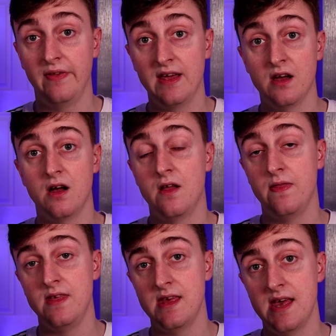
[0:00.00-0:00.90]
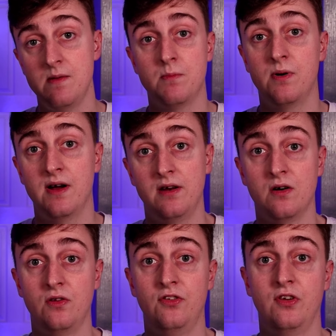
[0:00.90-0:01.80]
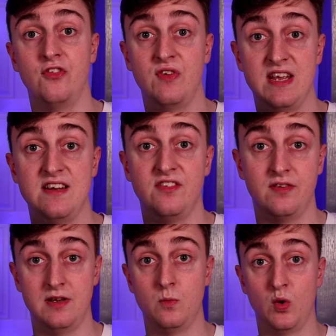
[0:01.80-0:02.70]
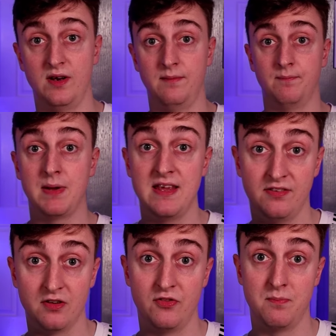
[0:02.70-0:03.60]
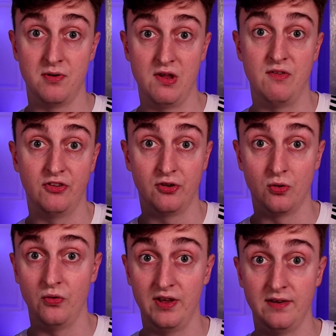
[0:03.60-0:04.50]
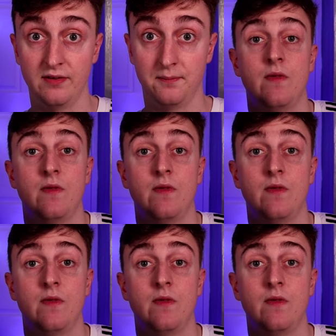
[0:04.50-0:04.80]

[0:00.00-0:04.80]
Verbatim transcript: They are the implied odds of each team winning based off the previous goal data.